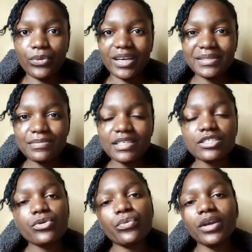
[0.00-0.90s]
red
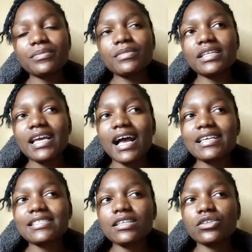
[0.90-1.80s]
meat
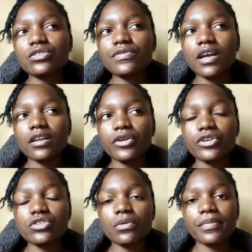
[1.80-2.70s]
has a lot of
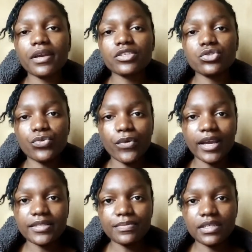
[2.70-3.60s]
calories compared to
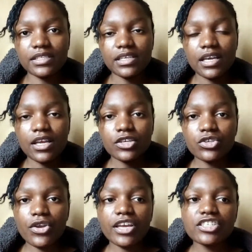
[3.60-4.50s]
white meat.
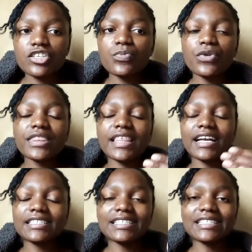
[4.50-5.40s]
So you can just put
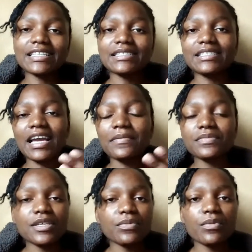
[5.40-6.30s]
that in the
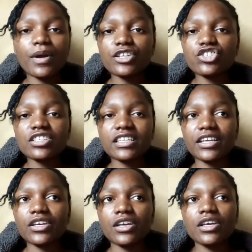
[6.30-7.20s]
timetable budget,
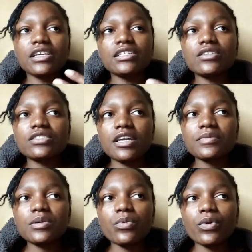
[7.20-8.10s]
like in your
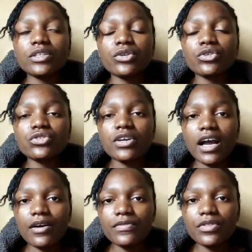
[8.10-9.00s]
timetable, what are you going to
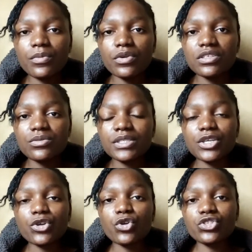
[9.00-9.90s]
have in the morning, what are
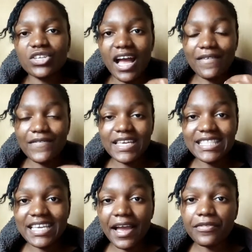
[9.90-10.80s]
you going to have in
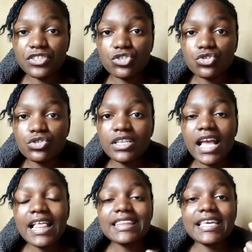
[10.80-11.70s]
the afternoon.
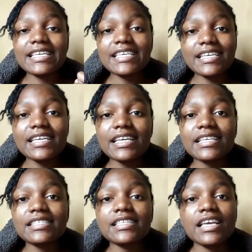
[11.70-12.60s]
The
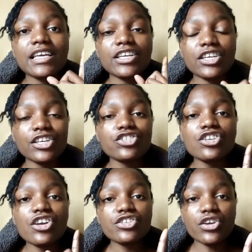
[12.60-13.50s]
key is, each
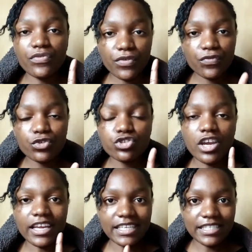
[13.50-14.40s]
and every food you
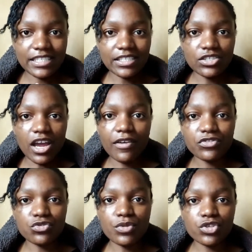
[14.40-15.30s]
are eating, you have
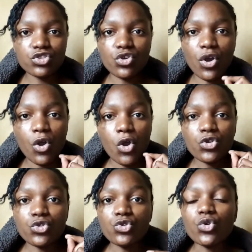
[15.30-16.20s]
to make sure
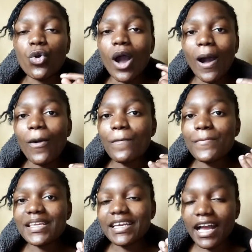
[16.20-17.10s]
you know how
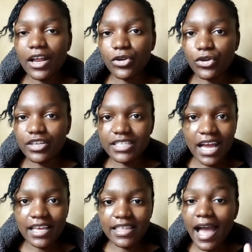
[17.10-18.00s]
many calories
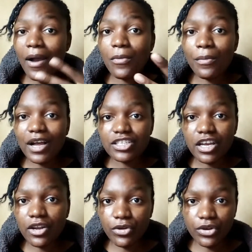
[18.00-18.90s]
are in there, how much
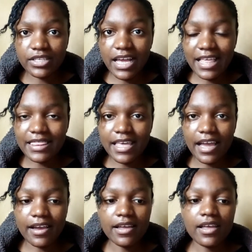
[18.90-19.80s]
calories are in
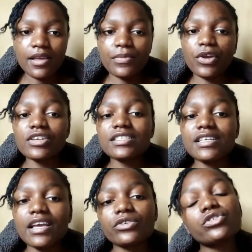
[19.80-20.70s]
there. Because
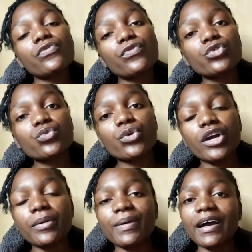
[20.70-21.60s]
there are a lot of food
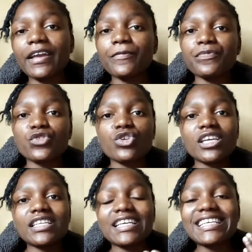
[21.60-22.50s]
whereby you
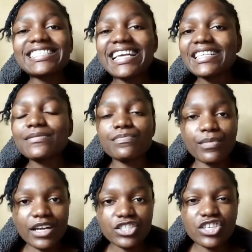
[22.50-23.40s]
can eat as
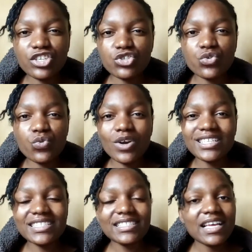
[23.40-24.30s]
much as you
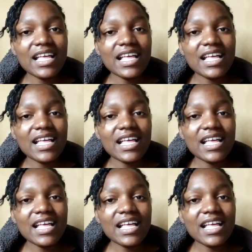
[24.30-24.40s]
want,